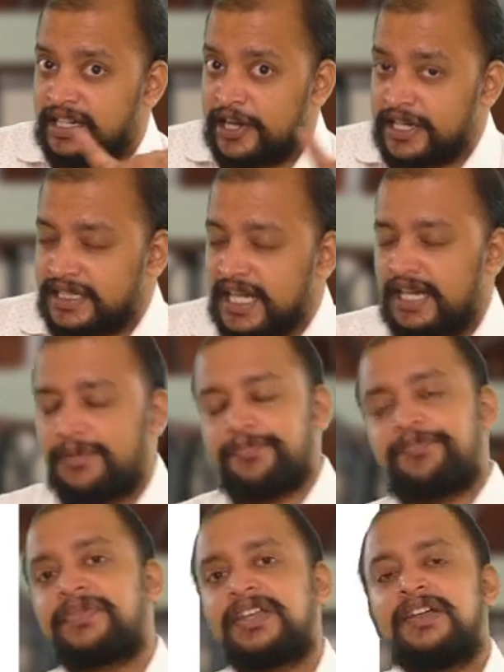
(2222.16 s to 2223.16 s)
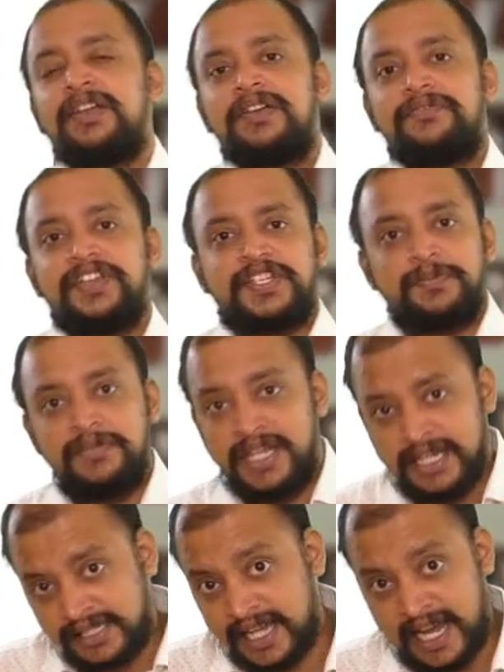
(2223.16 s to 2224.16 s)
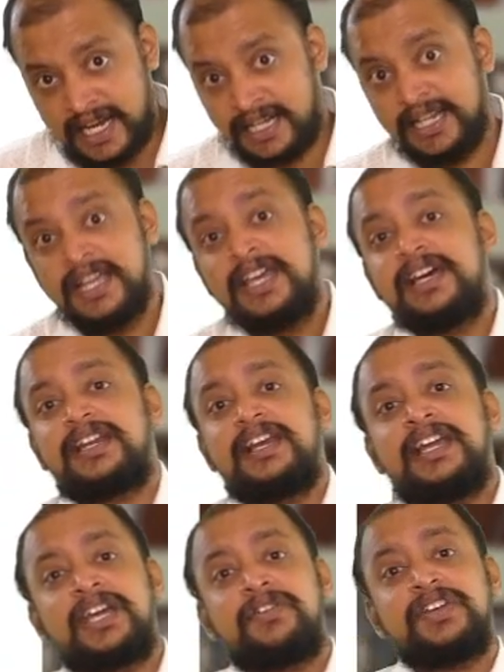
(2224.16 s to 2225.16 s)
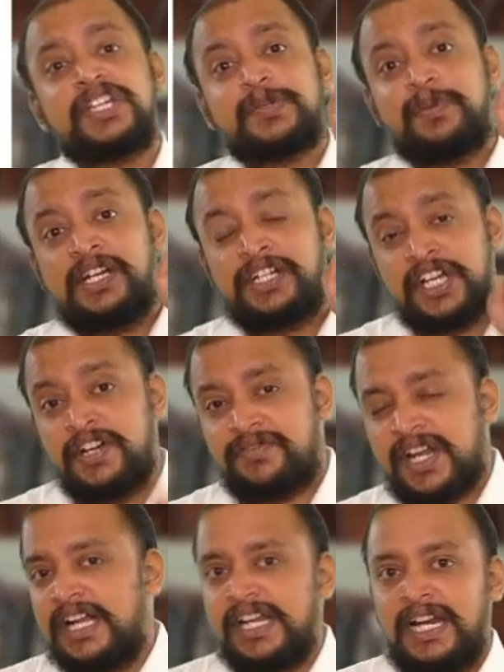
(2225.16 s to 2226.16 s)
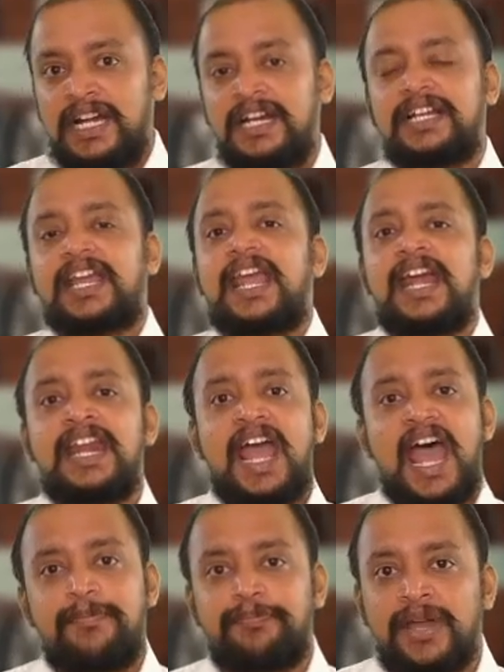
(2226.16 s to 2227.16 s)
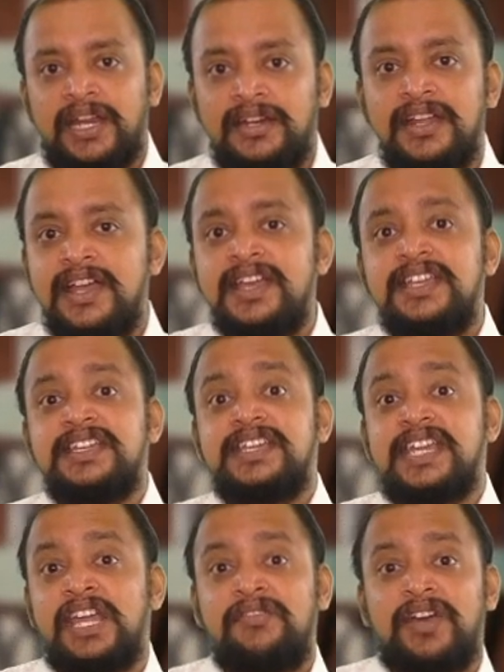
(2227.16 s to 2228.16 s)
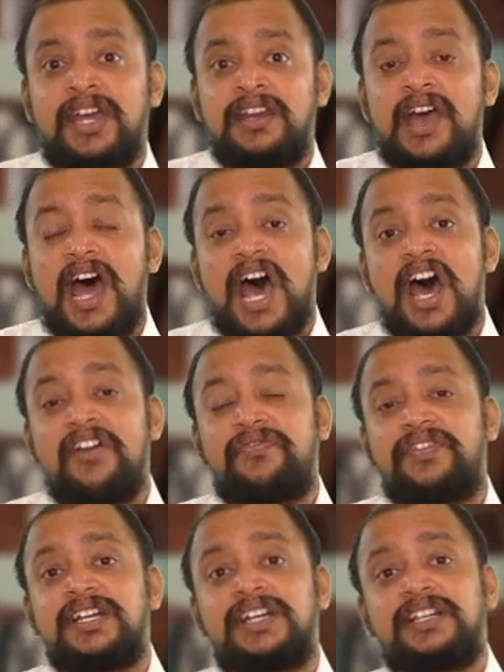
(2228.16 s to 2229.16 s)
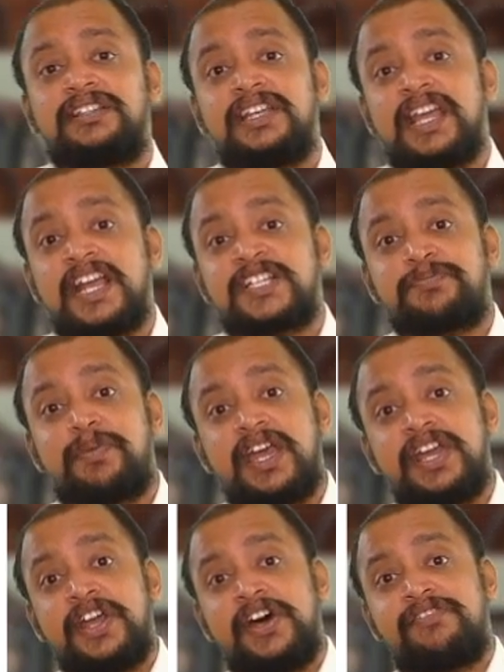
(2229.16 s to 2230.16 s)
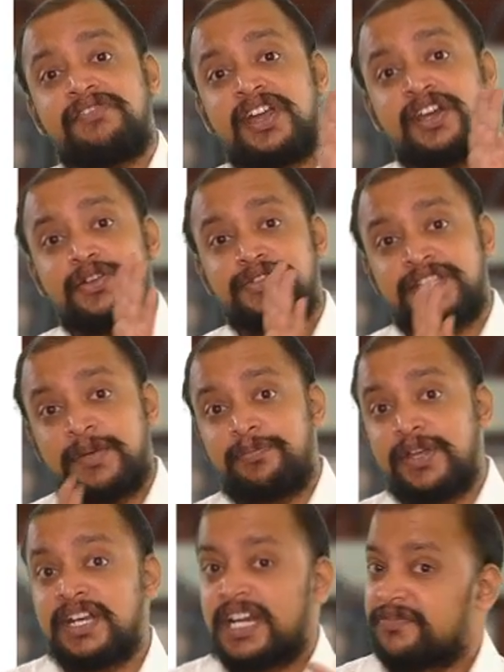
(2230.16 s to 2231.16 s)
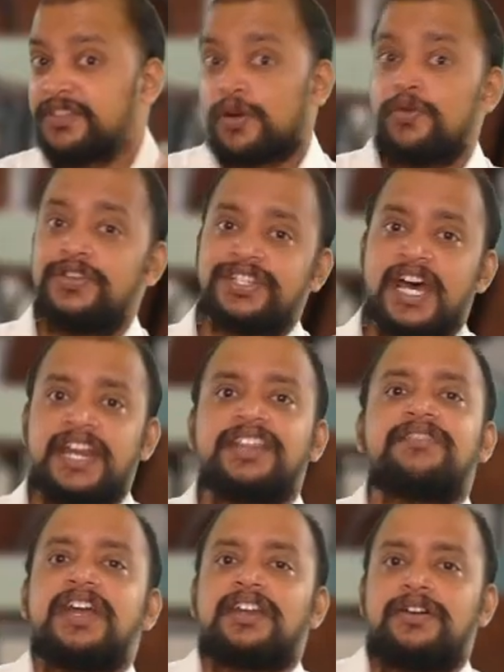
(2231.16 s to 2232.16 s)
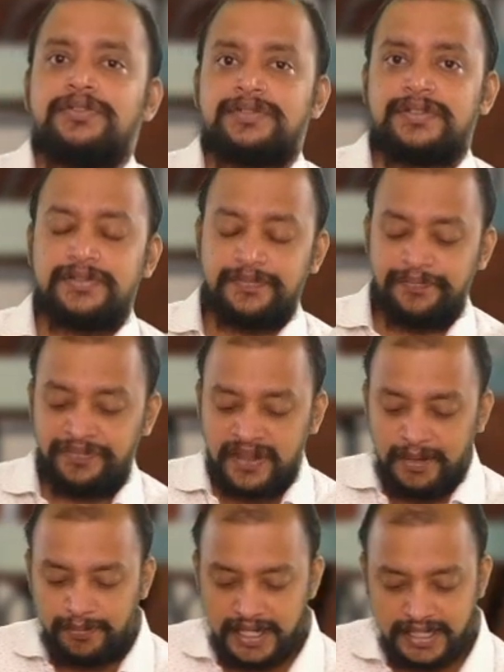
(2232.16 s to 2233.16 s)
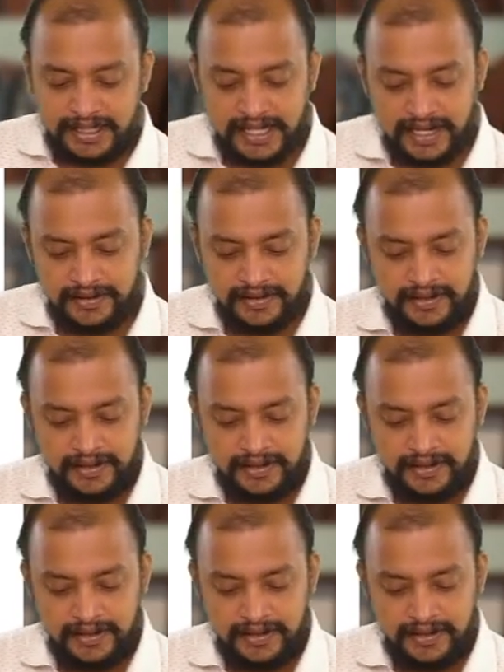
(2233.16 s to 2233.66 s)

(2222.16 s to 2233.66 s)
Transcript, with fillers: not tell which means that relinquishment of title can happen even after the expiry of warehousing period if the goods are in the warehouse Please see.